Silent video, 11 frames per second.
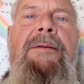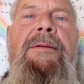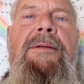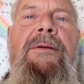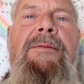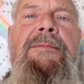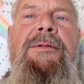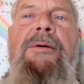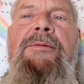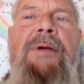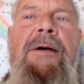You
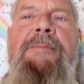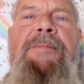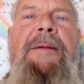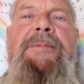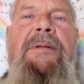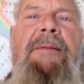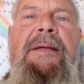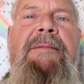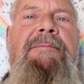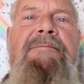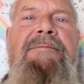young people, I
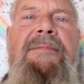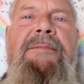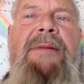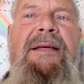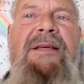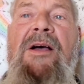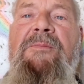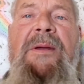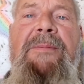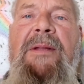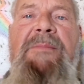mean, by young
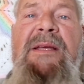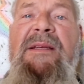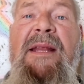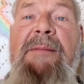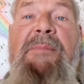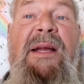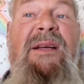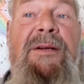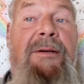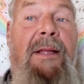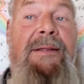people I mean anybody
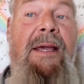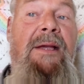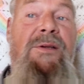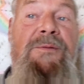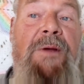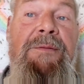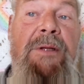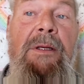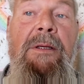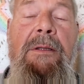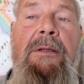like age
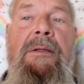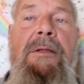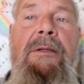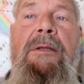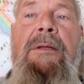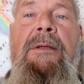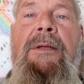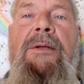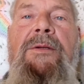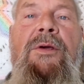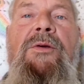50.
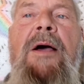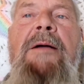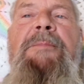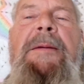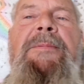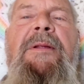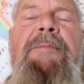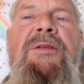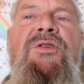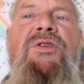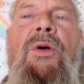You young people have
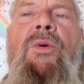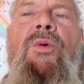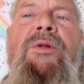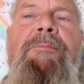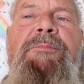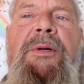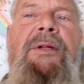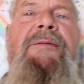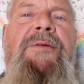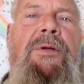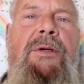been sold a bill
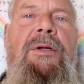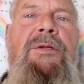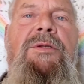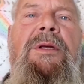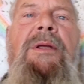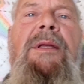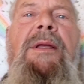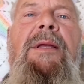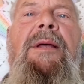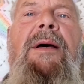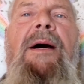of goods
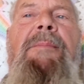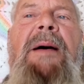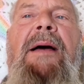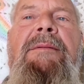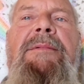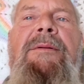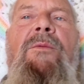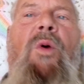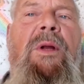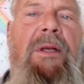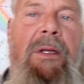about
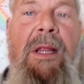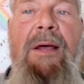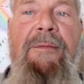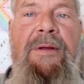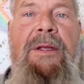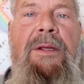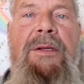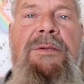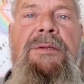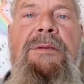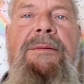what love
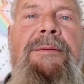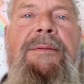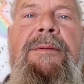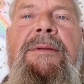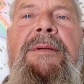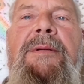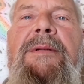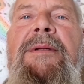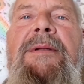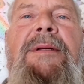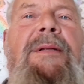is.
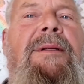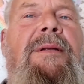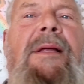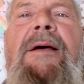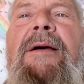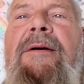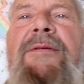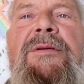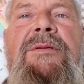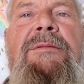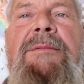Love
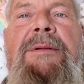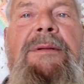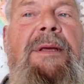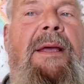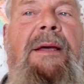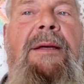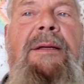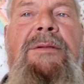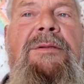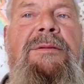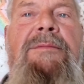is, yeah,
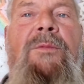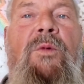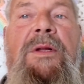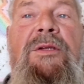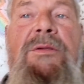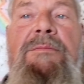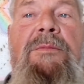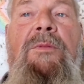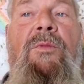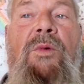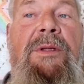it's
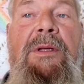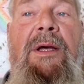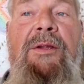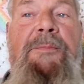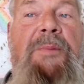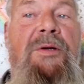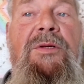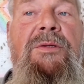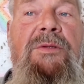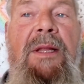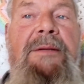when the other
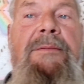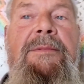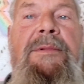person's like,